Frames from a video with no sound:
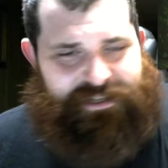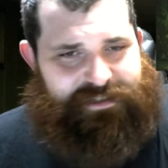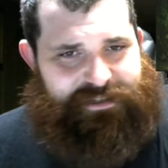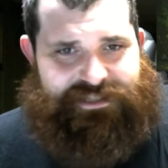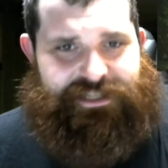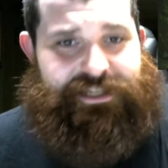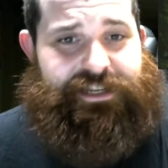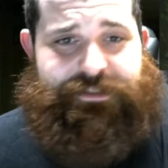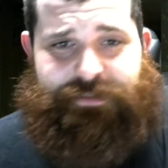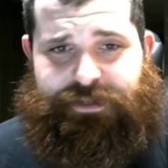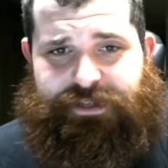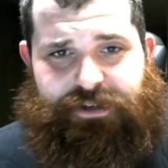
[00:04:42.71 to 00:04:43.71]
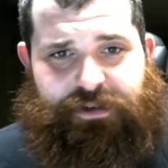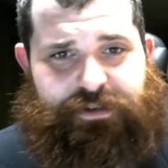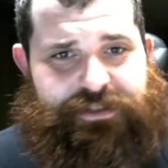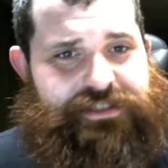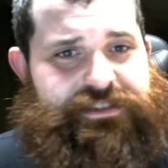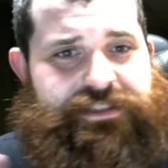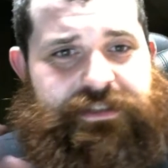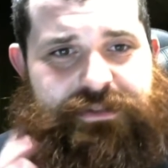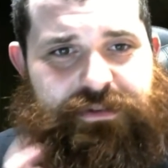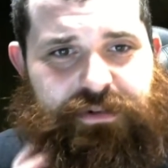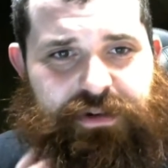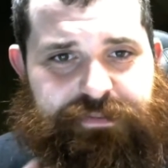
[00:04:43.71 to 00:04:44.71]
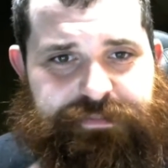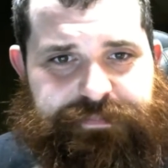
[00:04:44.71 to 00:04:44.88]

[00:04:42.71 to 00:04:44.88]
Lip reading: This thing, as we know, is in some sort of